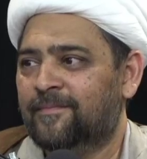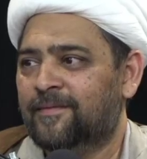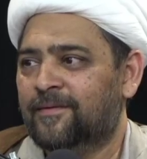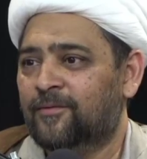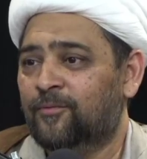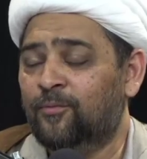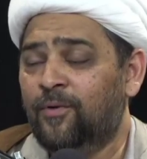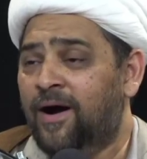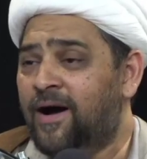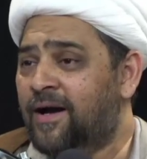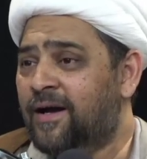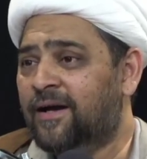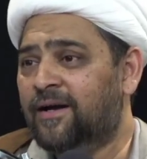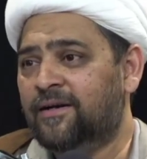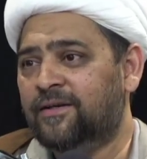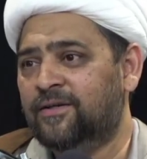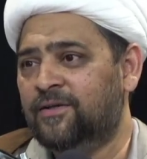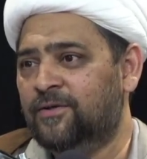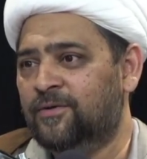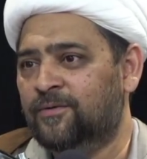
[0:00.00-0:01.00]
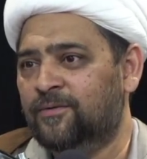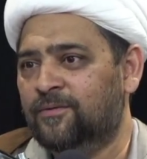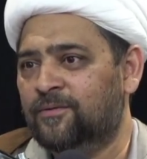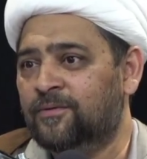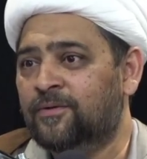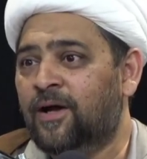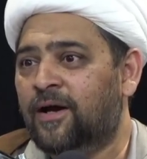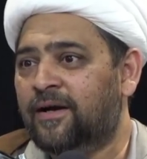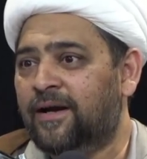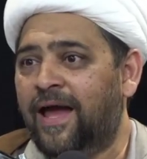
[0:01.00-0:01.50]
Why are you
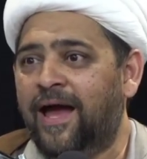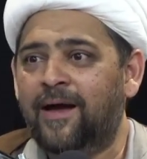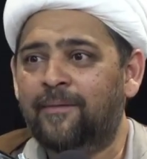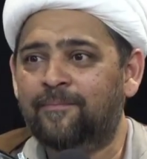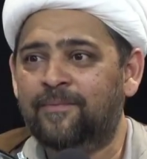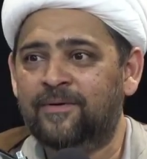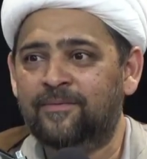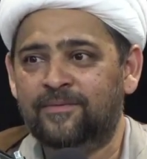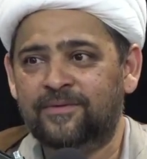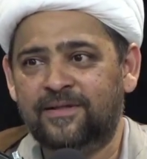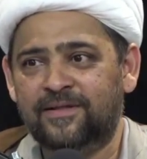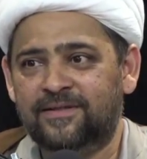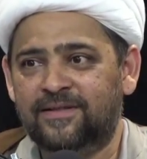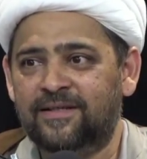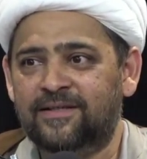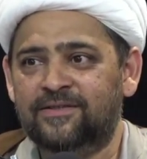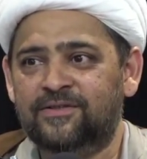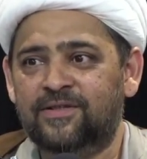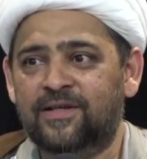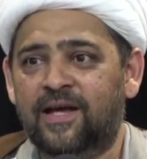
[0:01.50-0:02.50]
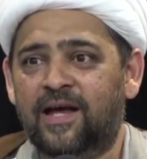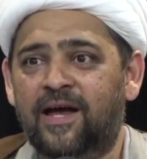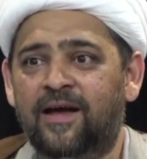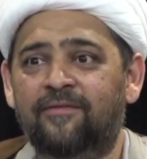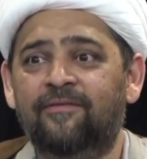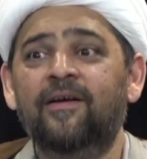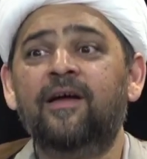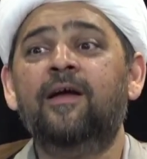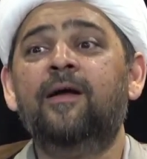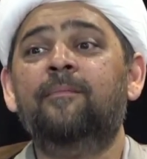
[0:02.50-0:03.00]
not happy with the things you
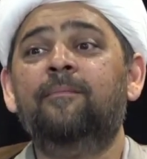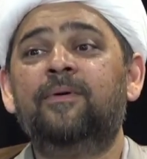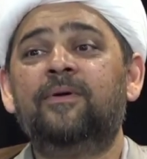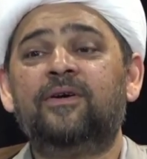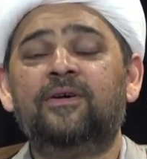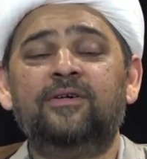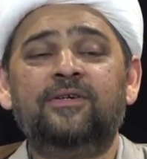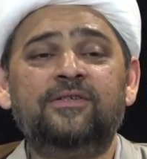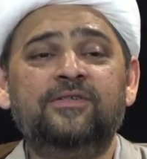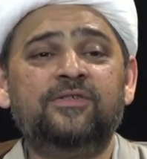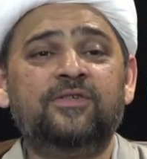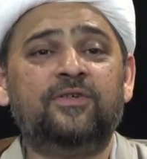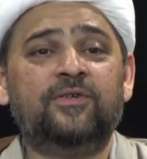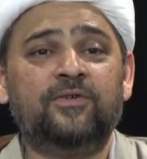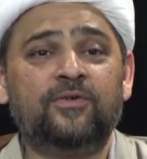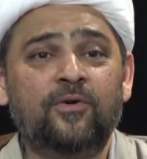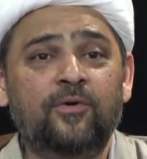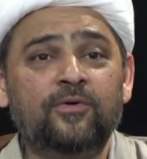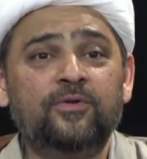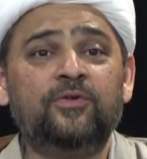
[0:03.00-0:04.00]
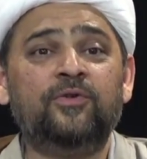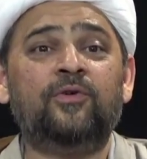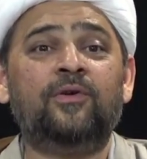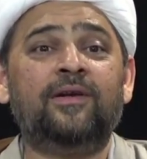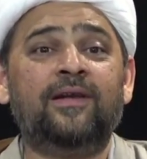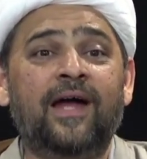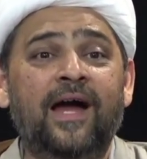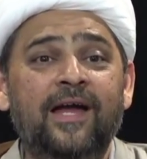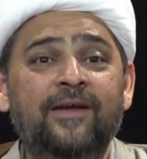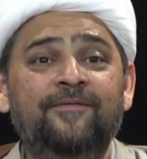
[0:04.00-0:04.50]
have? Because your growth, your
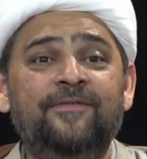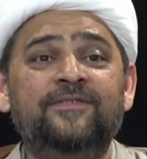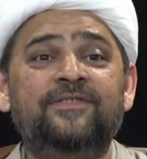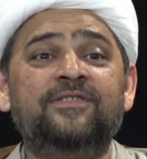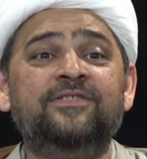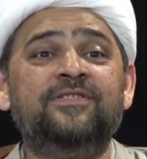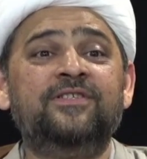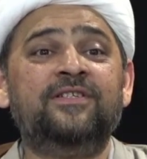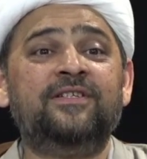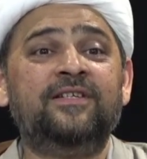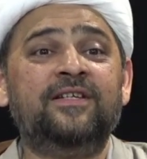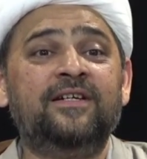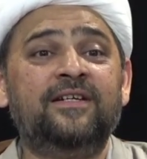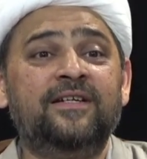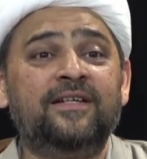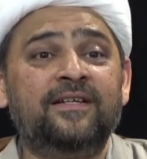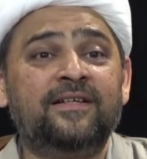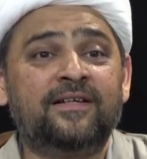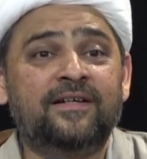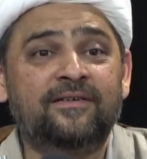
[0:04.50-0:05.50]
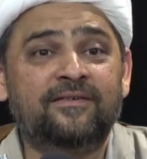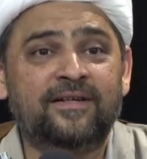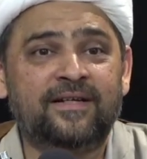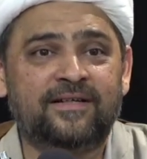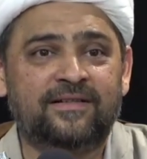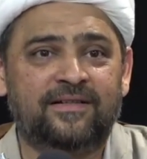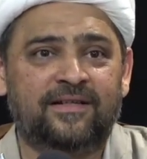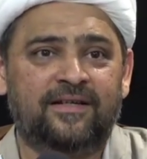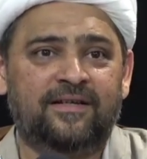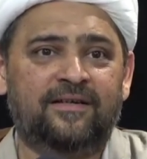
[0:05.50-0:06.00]
life is engineered
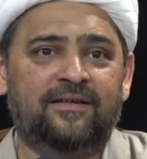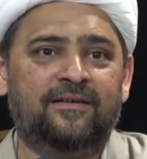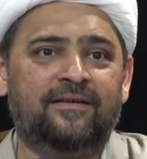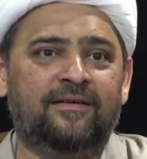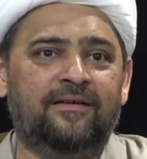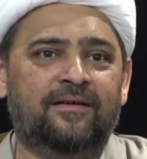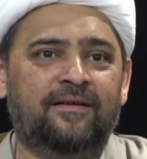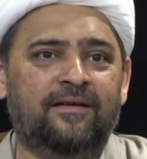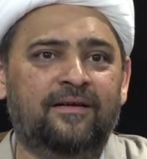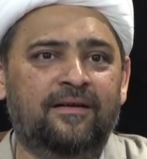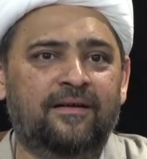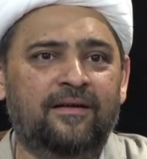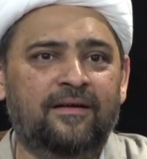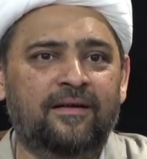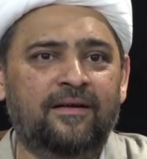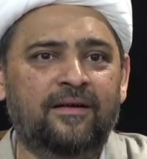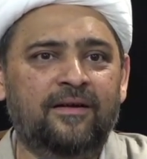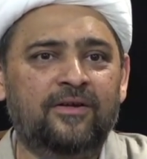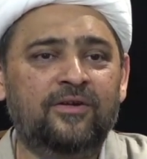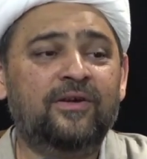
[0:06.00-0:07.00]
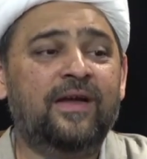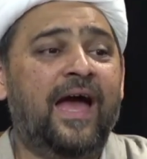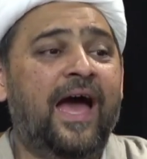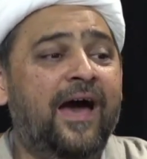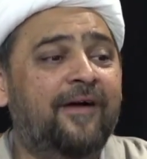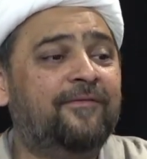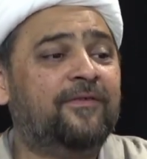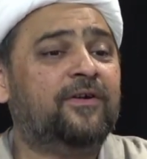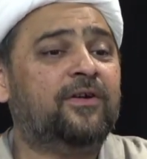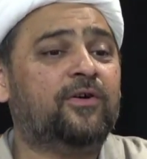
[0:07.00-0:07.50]
incorrectly. You
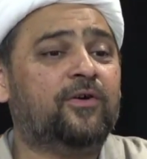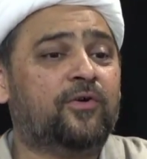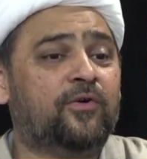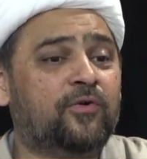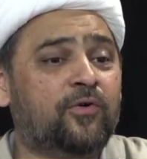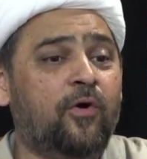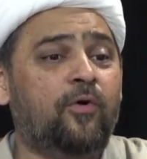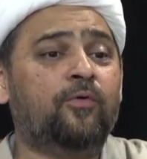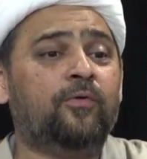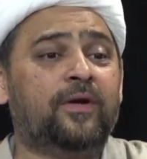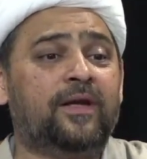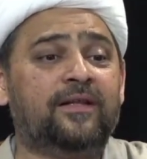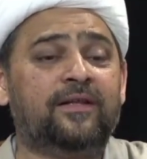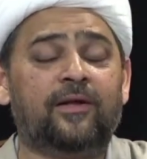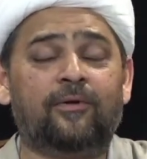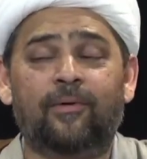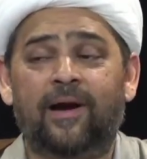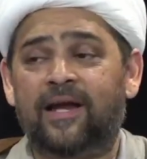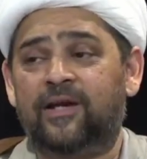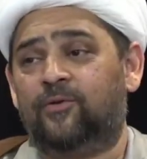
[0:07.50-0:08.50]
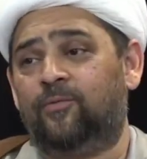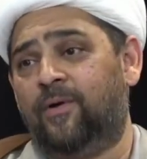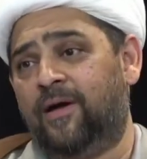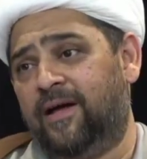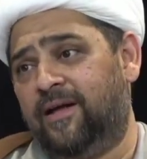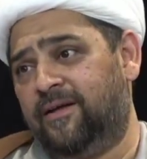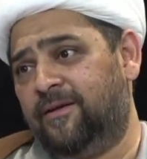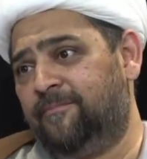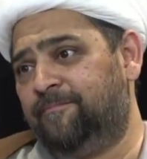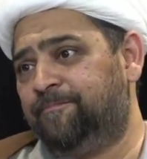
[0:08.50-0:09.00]
haven't grown in the right
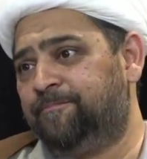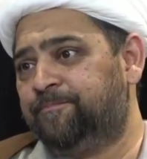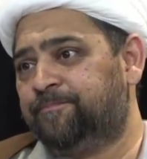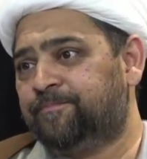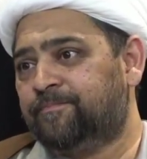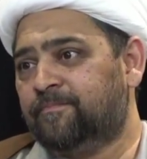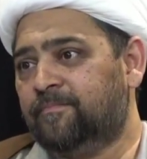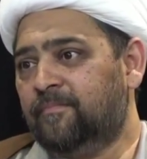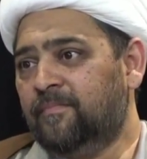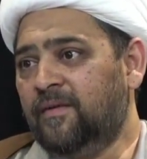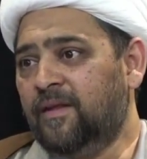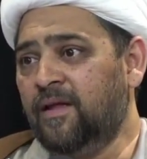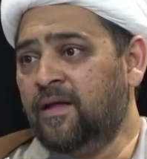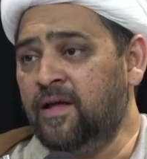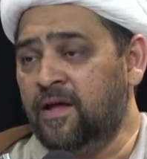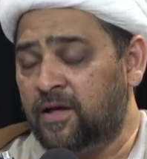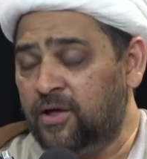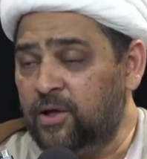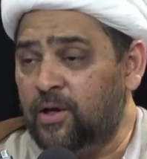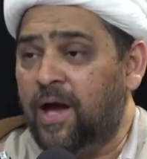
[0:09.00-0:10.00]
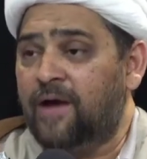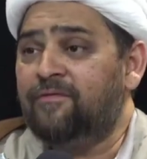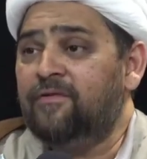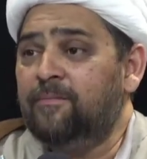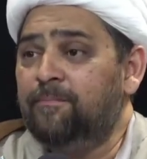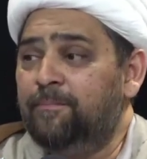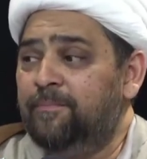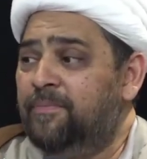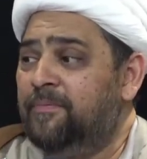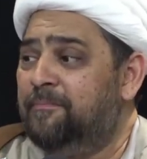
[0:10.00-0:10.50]
way. You
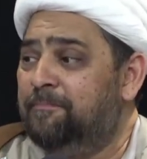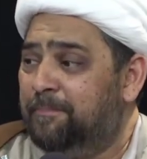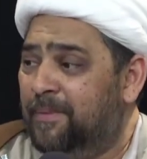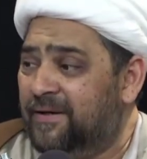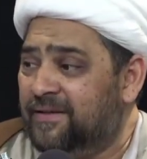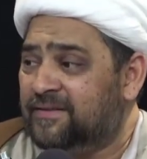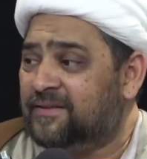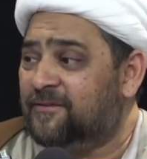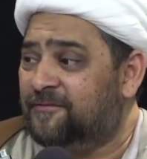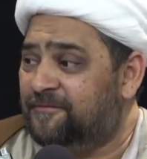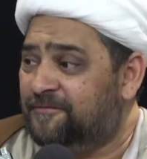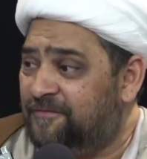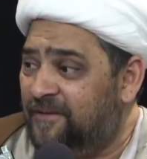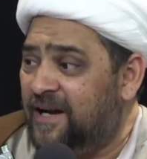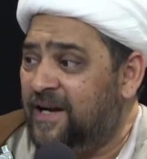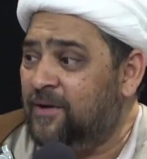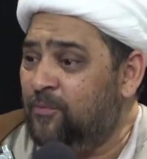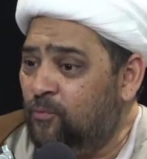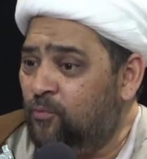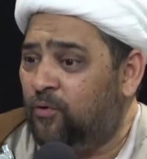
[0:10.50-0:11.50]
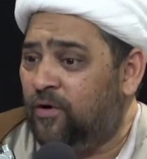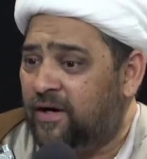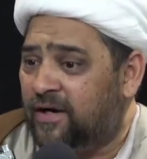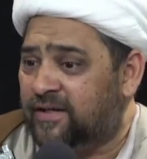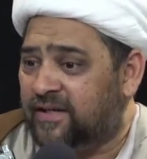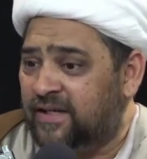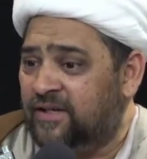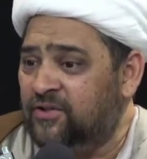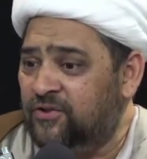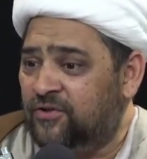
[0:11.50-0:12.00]
haven't built the
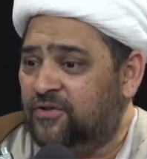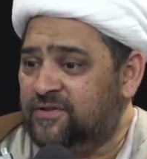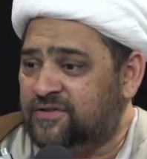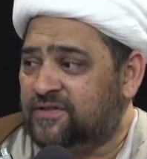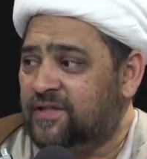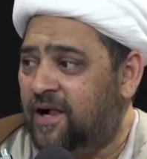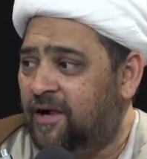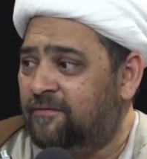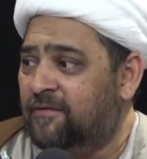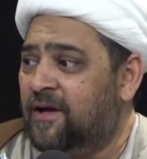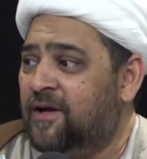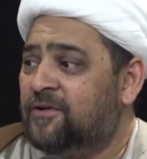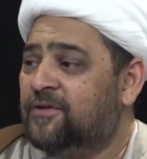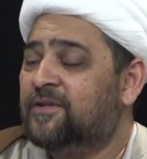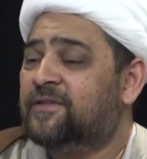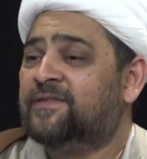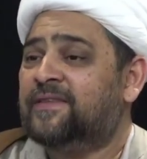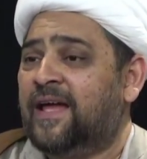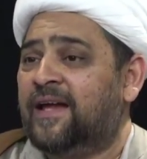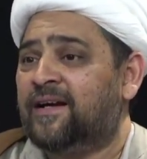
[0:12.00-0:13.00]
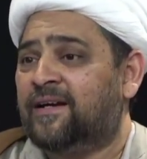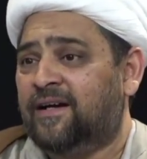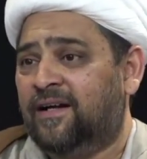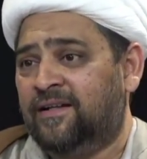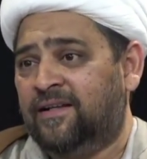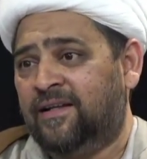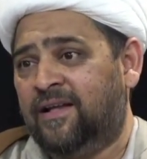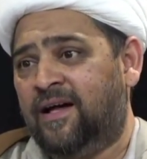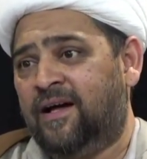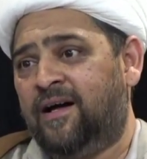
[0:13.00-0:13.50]
framework in yourself to thank
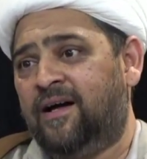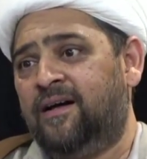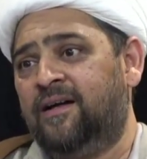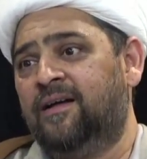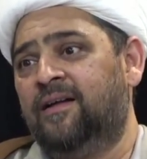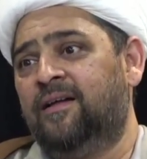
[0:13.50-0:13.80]
Allah.